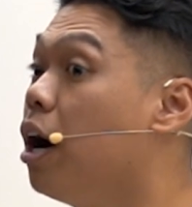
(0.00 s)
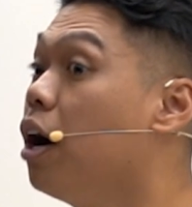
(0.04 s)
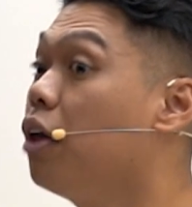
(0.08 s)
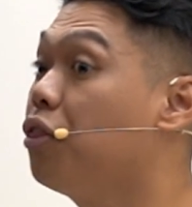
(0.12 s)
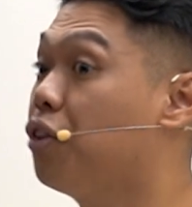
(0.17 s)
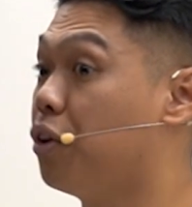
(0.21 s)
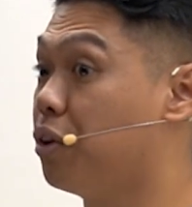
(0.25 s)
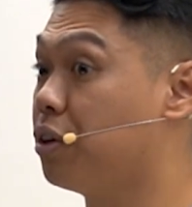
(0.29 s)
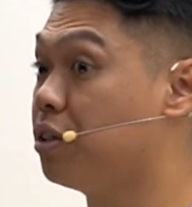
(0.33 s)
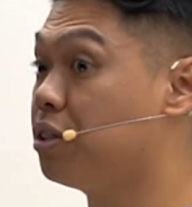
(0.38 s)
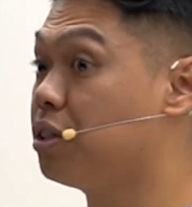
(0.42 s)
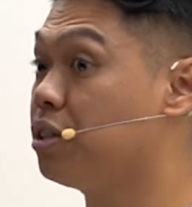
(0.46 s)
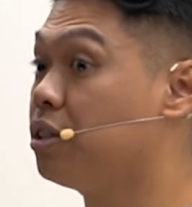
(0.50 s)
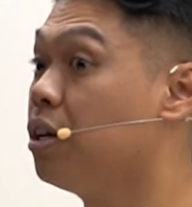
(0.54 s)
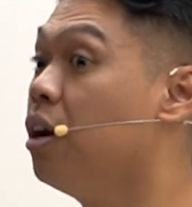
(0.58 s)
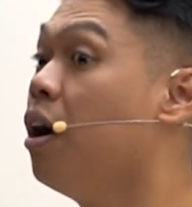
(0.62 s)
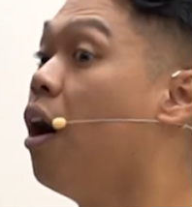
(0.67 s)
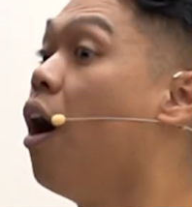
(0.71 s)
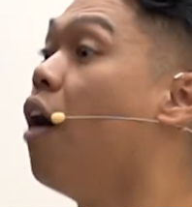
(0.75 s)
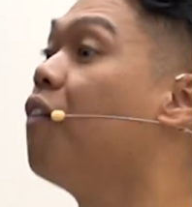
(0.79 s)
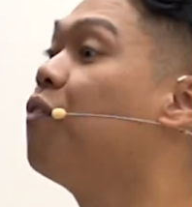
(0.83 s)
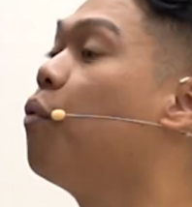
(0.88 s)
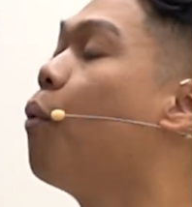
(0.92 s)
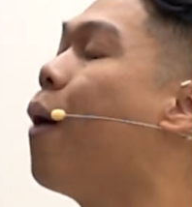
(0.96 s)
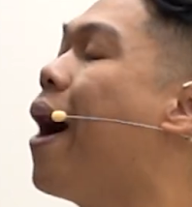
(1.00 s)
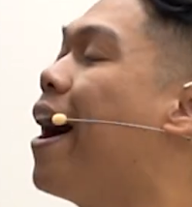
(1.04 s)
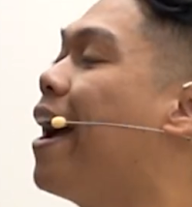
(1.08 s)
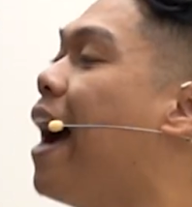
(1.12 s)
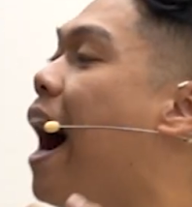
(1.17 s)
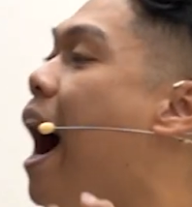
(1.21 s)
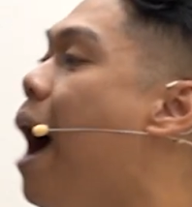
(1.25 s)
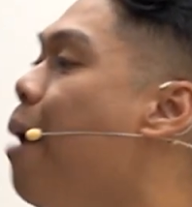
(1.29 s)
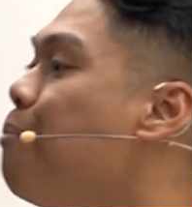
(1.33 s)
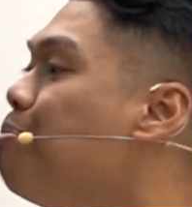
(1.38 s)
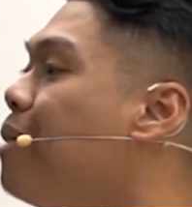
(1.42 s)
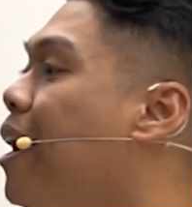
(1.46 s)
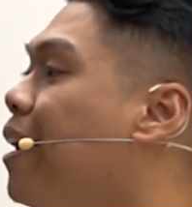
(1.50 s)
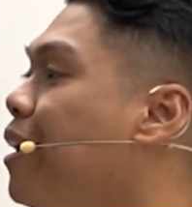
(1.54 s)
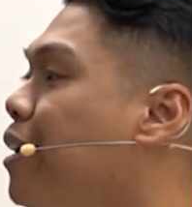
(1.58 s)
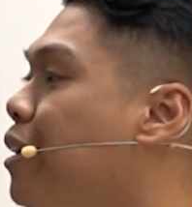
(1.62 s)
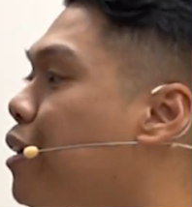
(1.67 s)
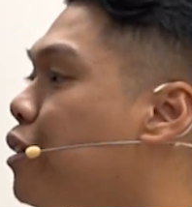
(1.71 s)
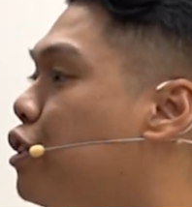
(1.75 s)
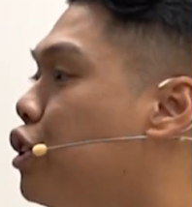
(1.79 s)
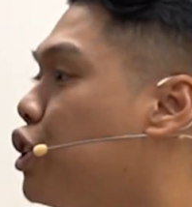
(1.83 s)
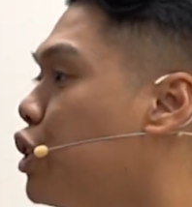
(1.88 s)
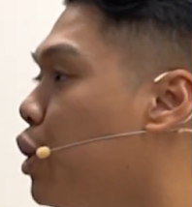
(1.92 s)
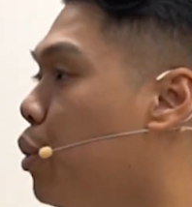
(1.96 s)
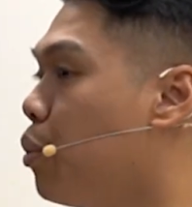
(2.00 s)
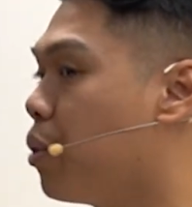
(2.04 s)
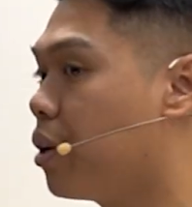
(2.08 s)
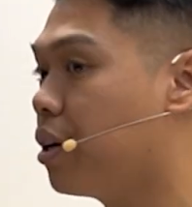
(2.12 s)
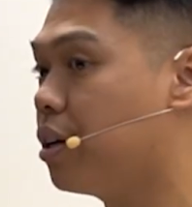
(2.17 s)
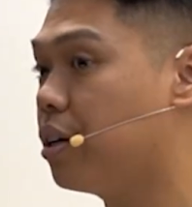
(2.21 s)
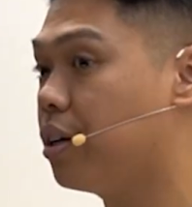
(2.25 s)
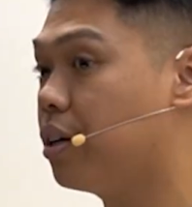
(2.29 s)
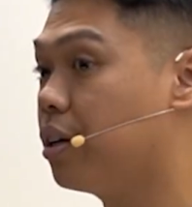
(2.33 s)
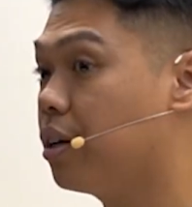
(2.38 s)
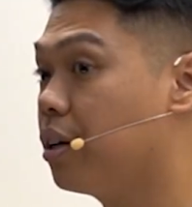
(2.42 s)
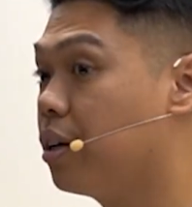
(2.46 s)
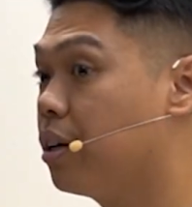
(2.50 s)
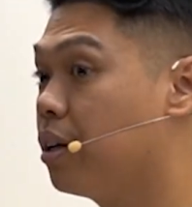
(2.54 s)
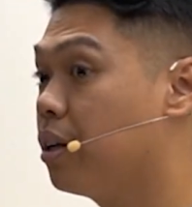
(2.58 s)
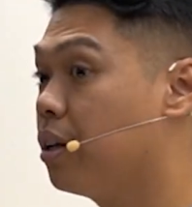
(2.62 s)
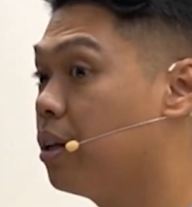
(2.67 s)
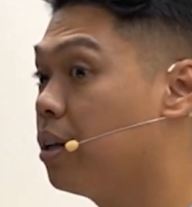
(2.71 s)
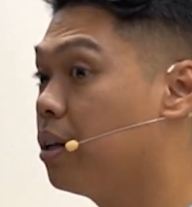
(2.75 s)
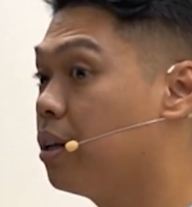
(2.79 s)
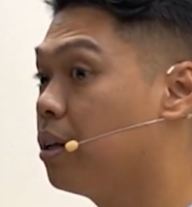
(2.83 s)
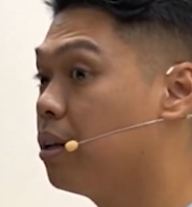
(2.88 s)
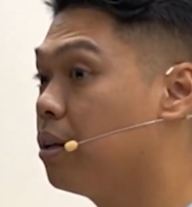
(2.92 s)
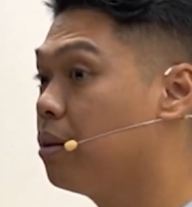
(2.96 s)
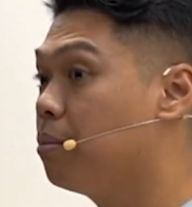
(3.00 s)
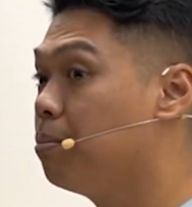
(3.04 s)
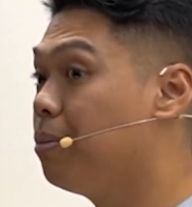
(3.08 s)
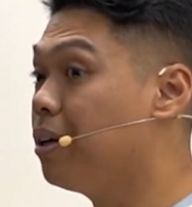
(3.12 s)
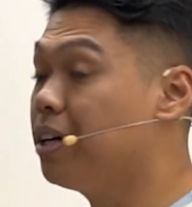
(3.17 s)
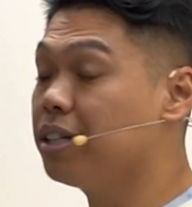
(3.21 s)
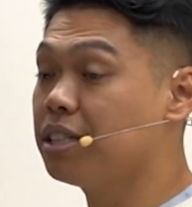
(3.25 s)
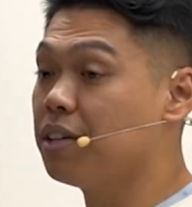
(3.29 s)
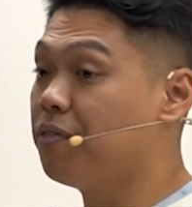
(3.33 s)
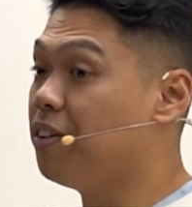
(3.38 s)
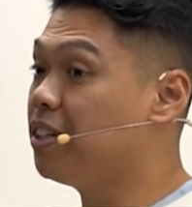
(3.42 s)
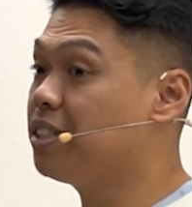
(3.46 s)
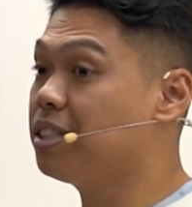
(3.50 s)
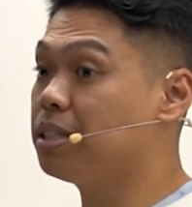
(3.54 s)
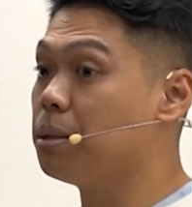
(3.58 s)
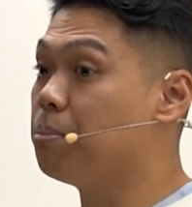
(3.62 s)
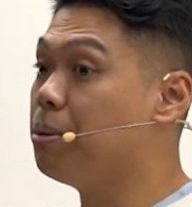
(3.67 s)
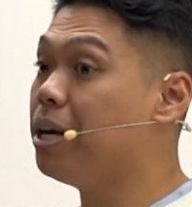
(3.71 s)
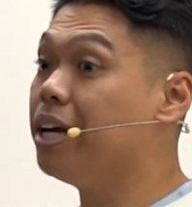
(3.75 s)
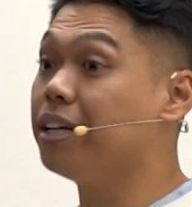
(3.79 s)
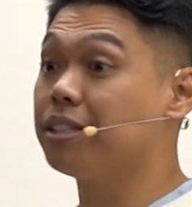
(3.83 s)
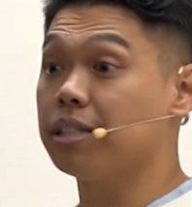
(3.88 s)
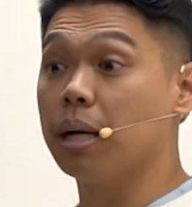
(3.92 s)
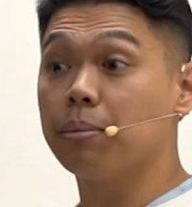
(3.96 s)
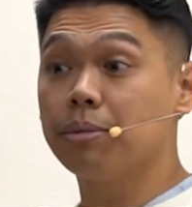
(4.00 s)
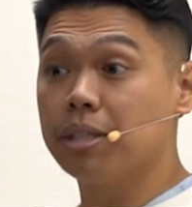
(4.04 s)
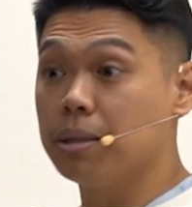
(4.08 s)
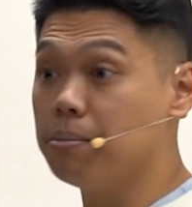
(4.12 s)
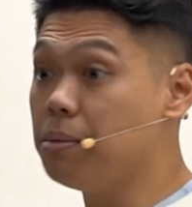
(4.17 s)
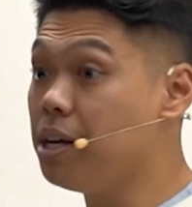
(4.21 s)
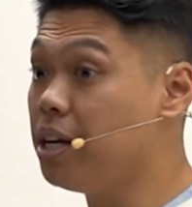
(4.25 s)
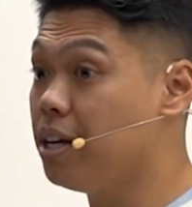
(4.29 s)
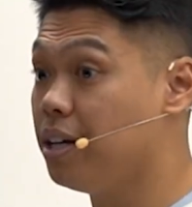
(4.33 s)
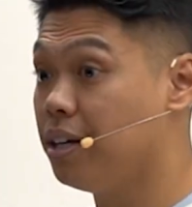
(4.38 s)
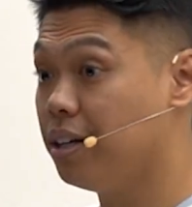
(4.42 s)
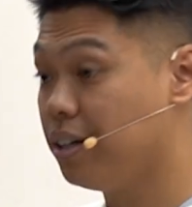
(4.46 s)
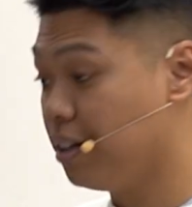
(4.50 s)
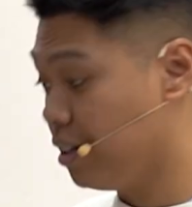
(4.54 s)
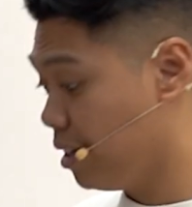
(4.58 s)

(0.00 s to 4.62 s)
others of why I'm not a good steward, because if it's to be, it's up to me.